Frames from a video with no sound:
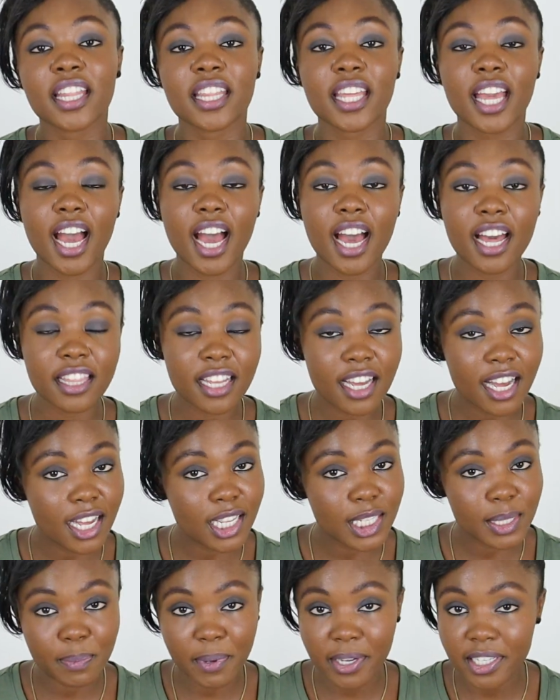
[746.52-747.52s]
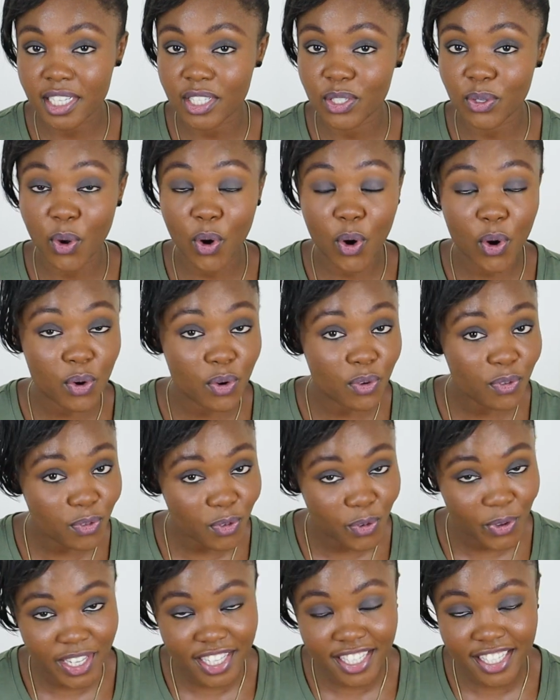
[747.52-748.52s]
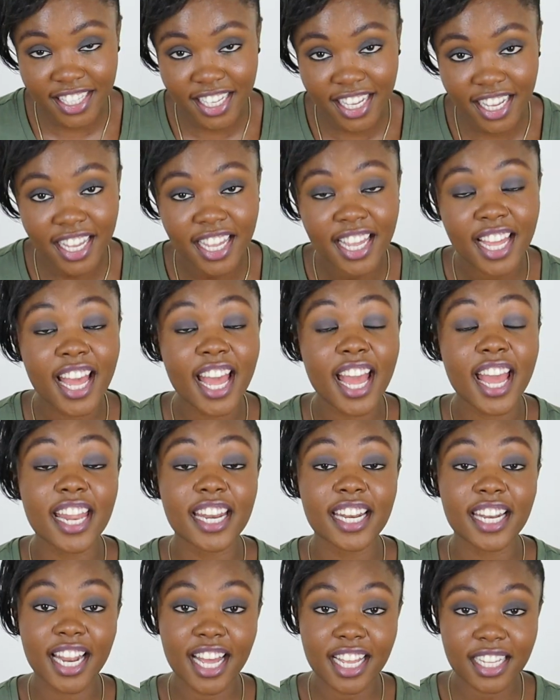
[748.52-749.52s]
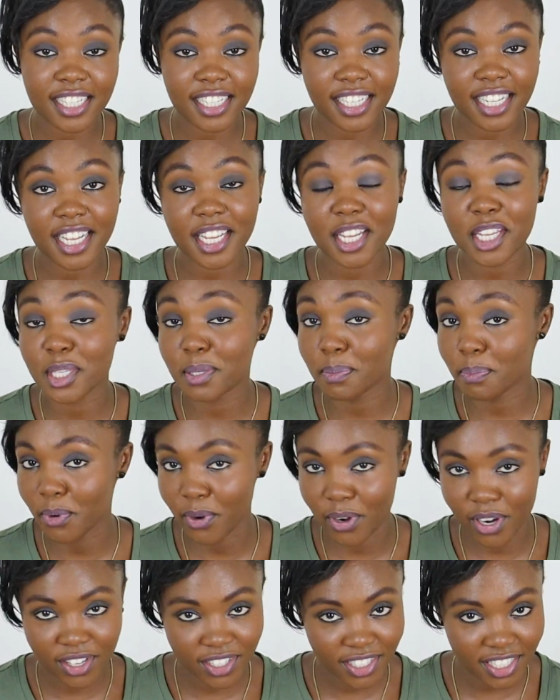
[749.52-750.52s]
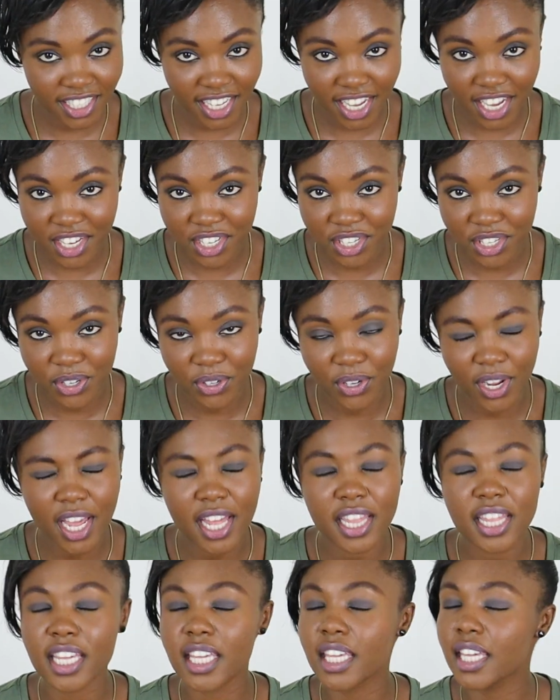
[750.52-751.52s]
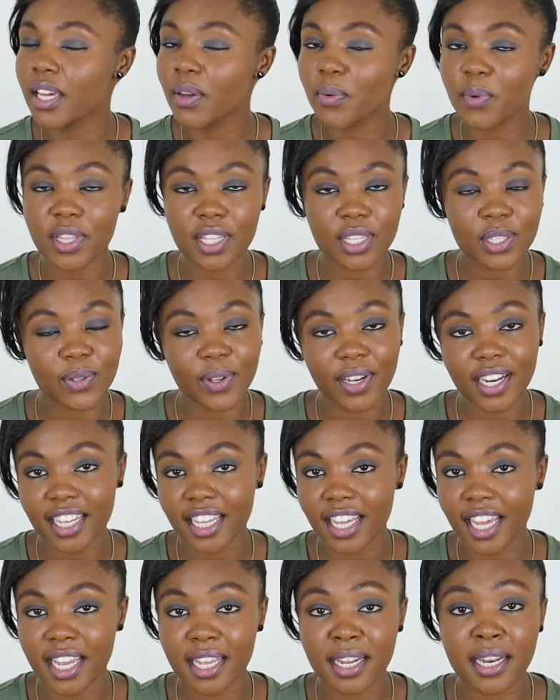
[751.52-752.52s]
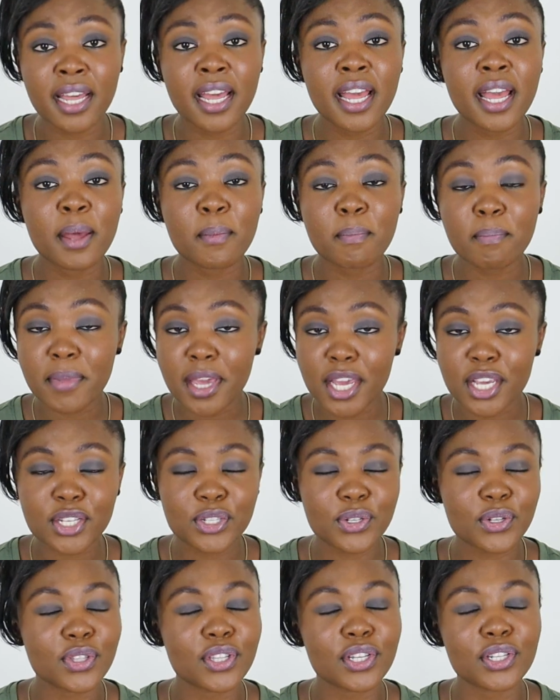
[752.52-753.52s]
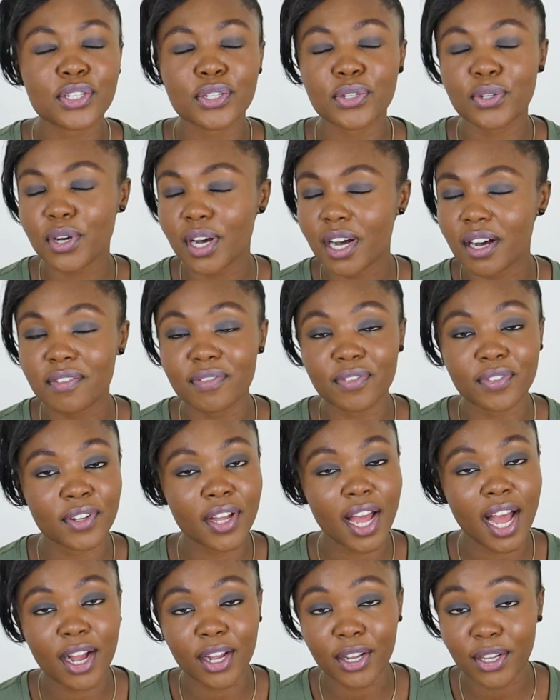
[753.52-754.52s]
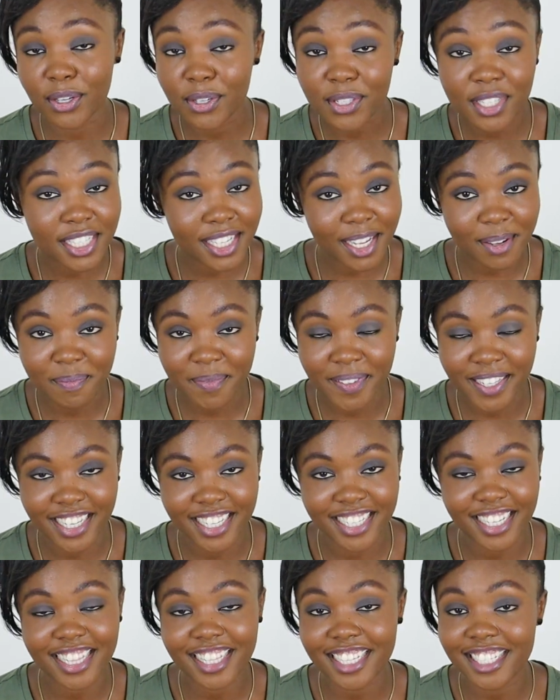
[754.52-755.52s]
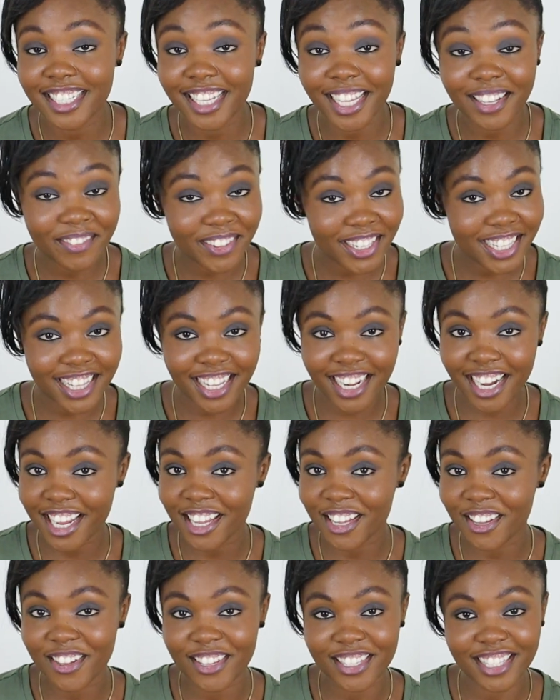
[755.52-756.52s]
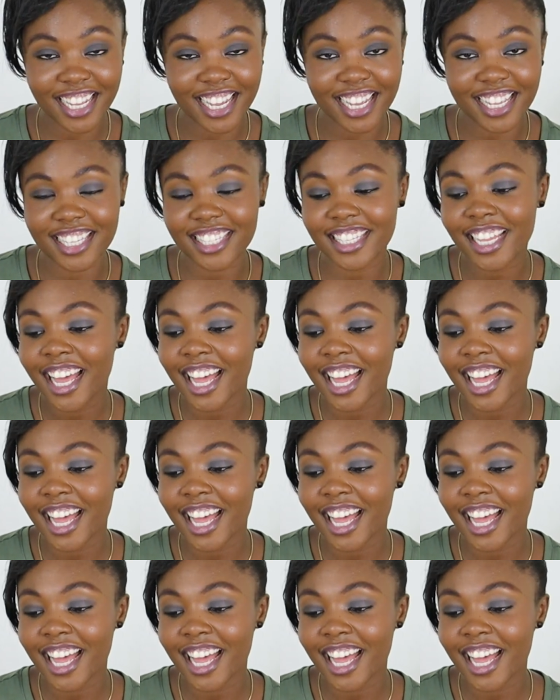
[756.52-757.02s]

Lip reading: The other aspect is oral fluency, and lastly is pronunciation. And the key with this one, again, make sure that you have a good template, and the template that I use is